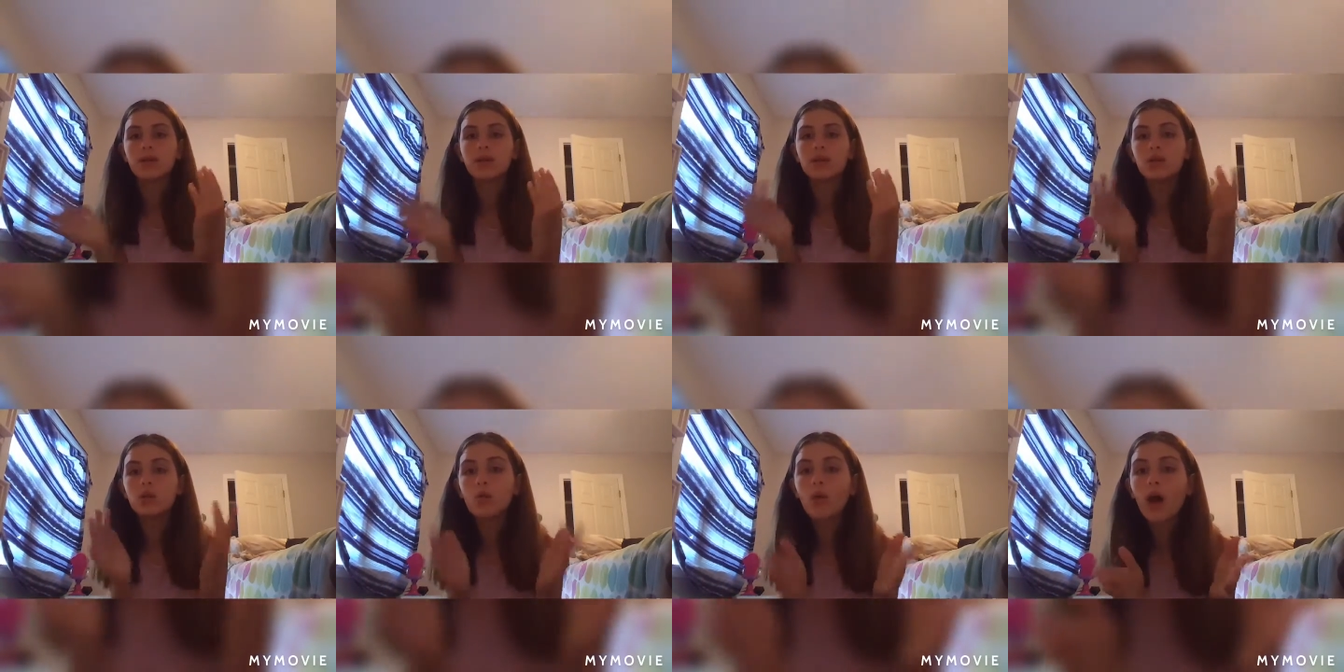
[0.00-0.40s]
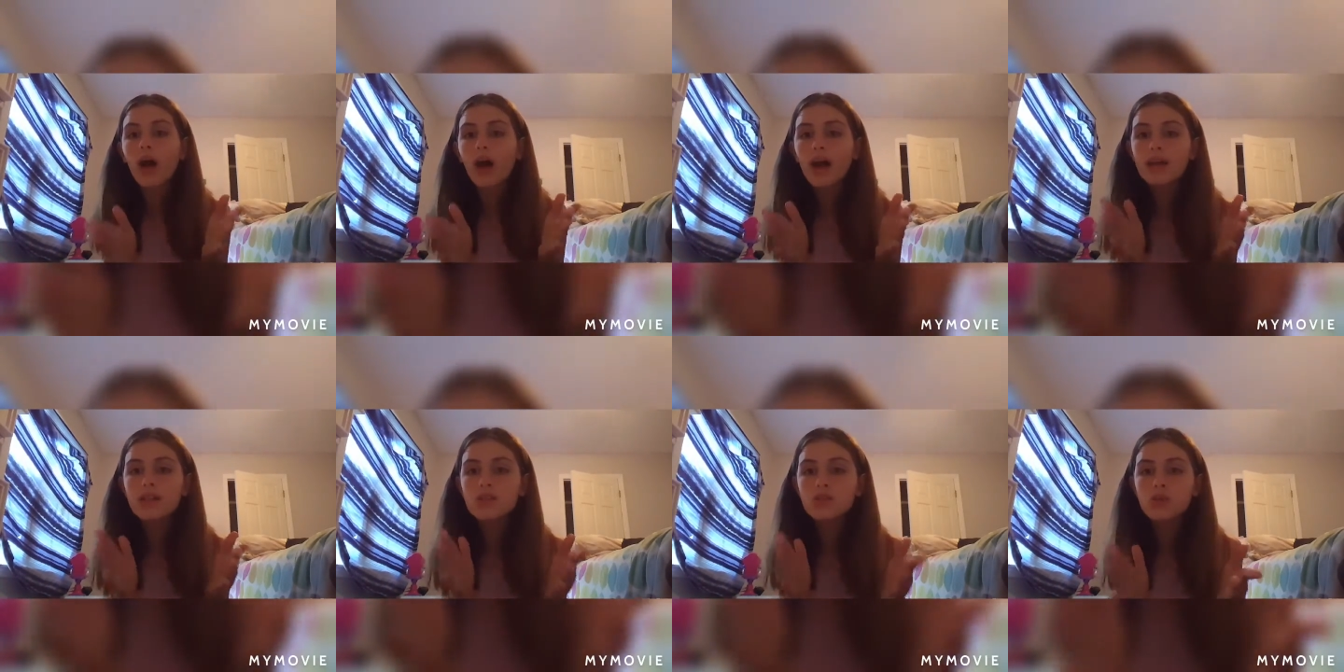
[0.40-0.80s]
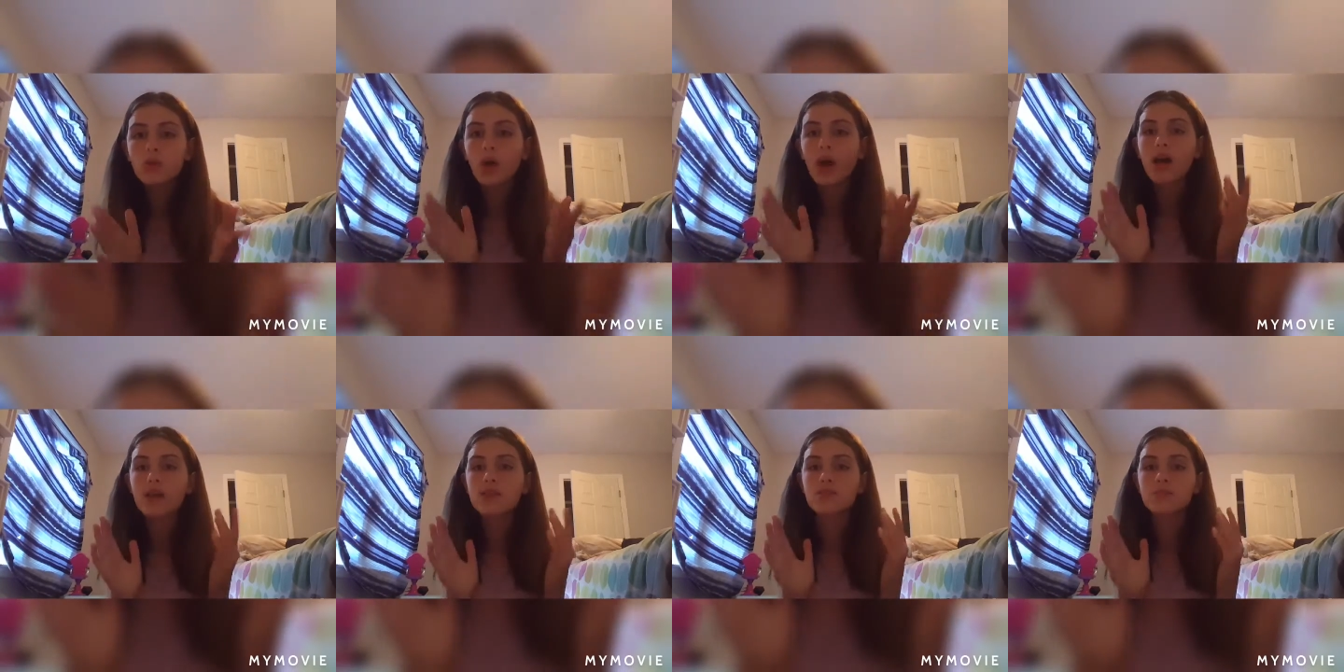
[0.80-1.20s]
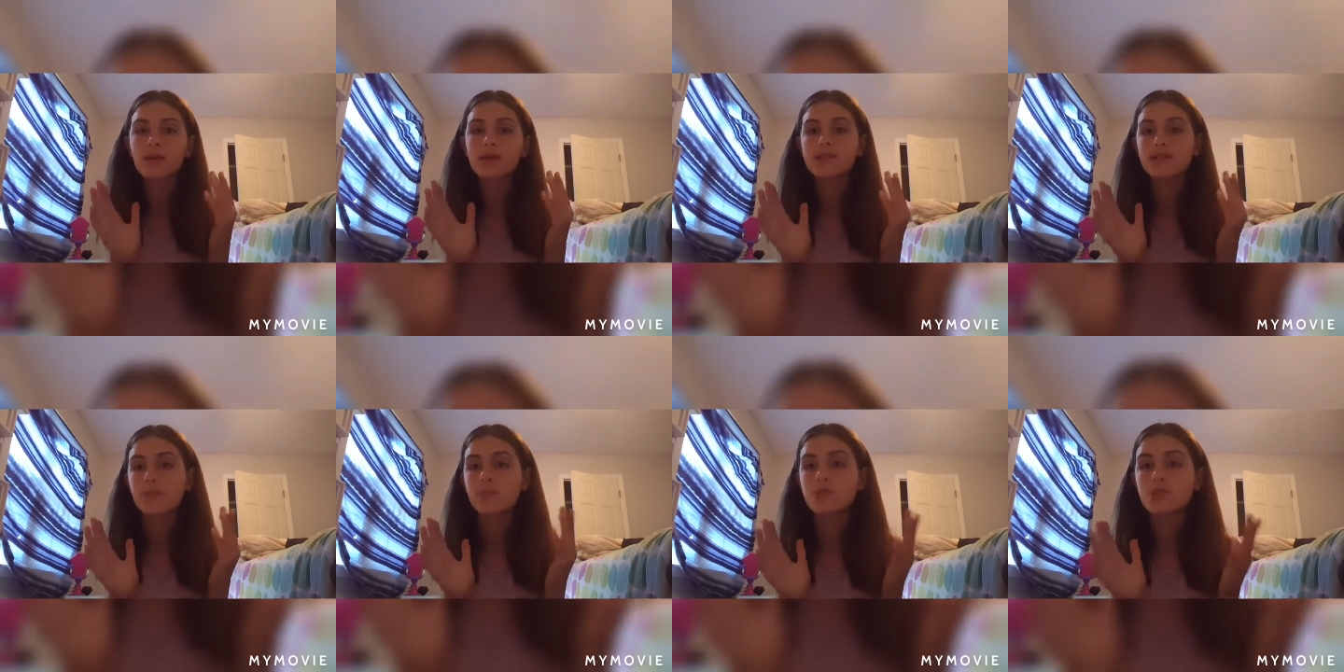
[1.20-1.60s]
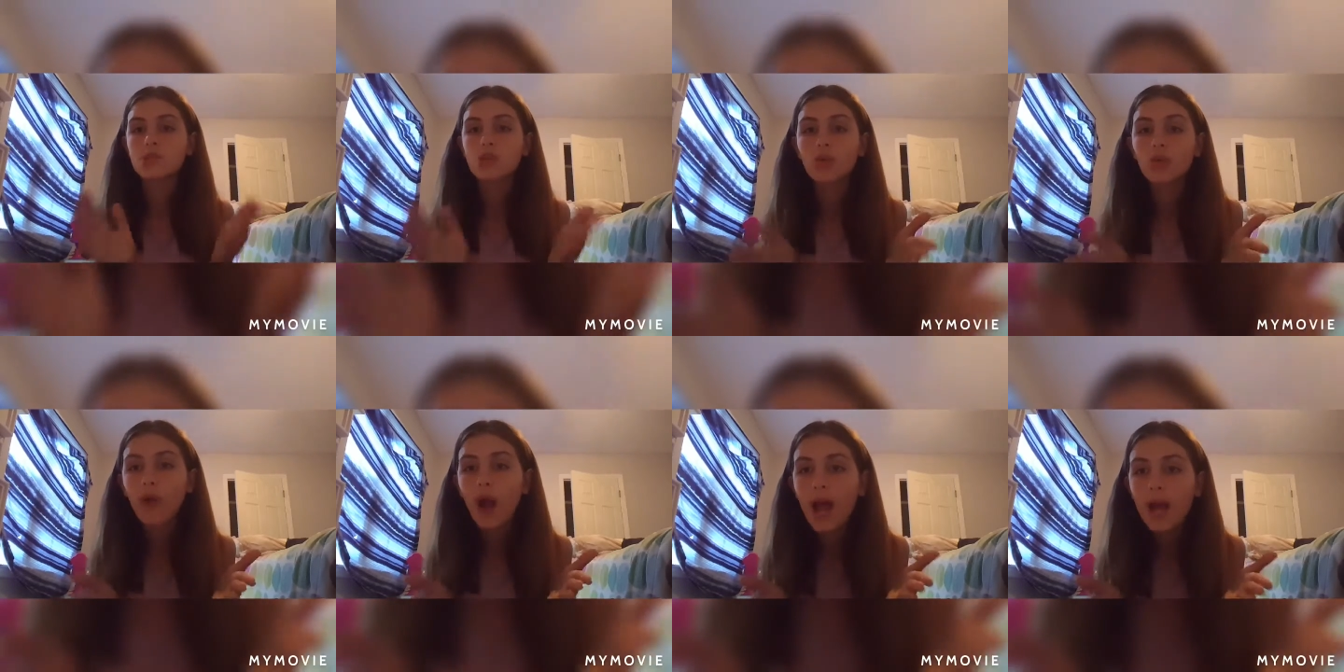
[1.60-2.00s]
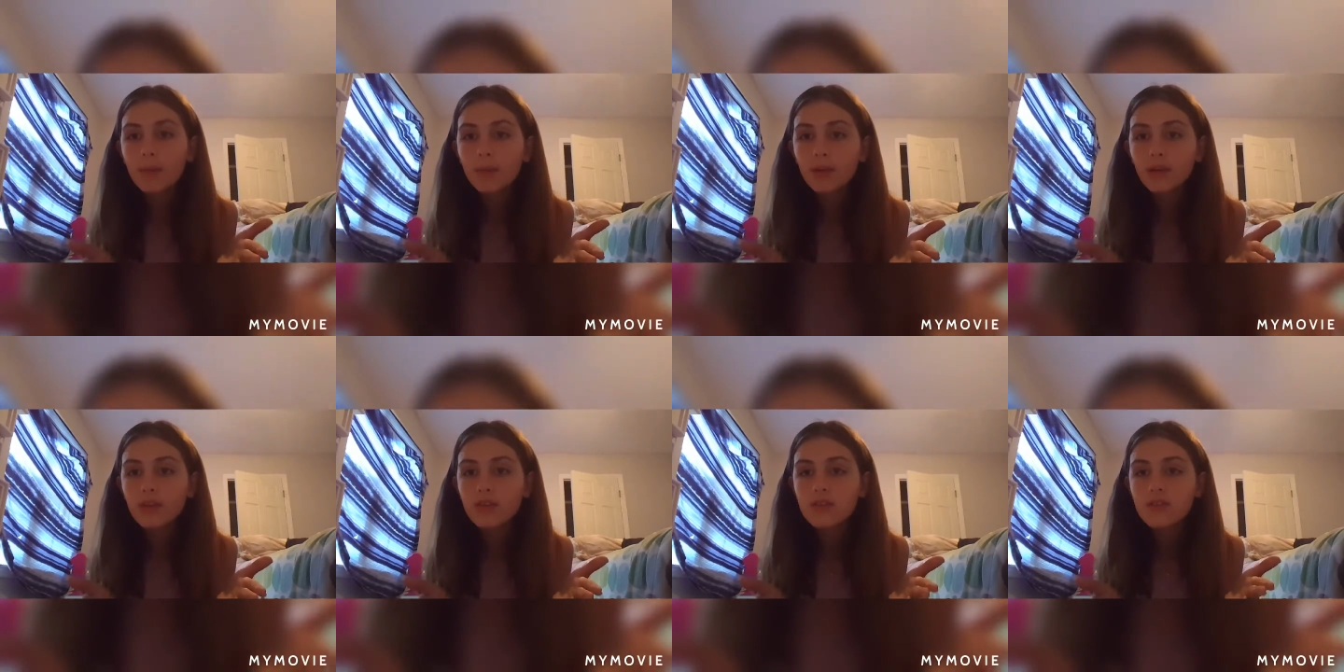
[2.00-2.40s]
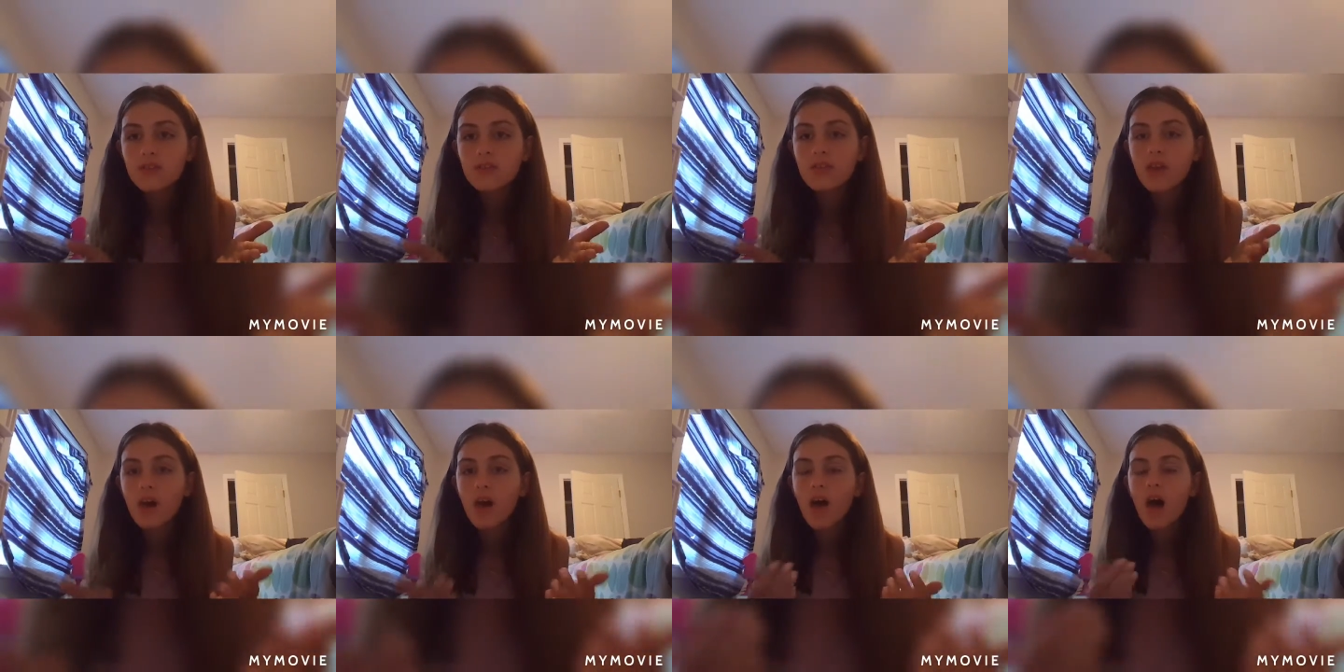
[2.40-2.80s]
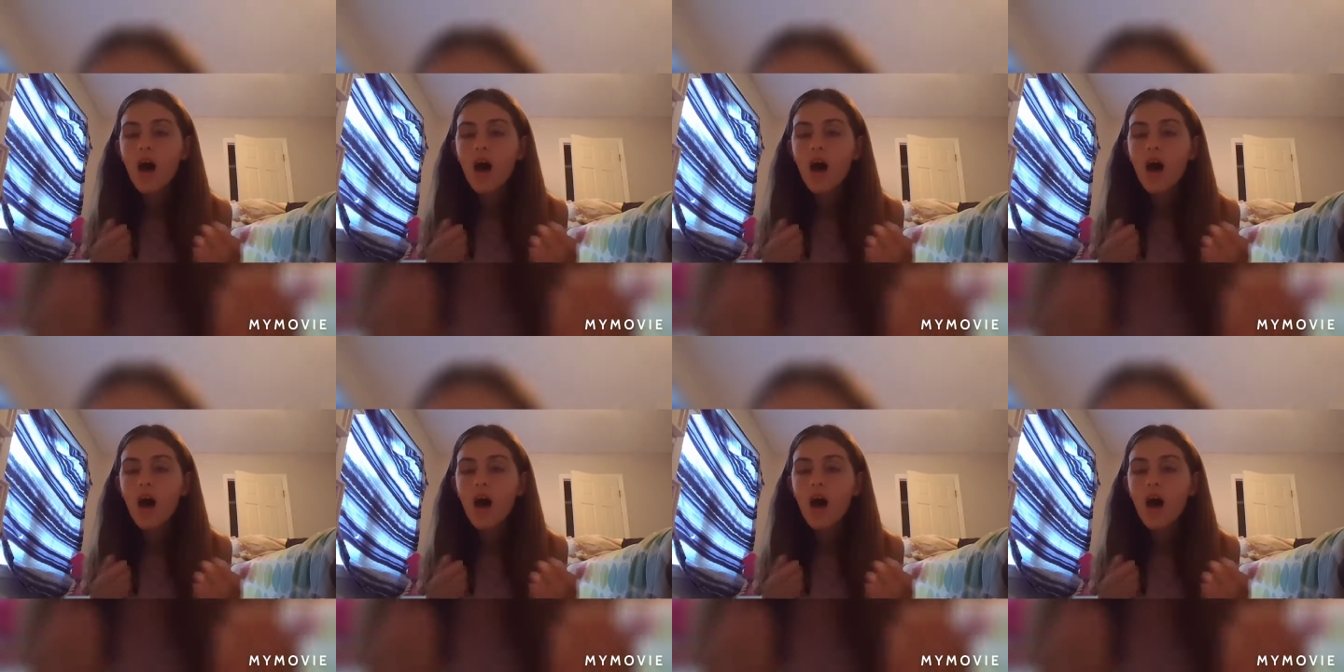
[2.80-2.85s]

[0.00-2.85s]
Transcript: but you guys, my subscribers,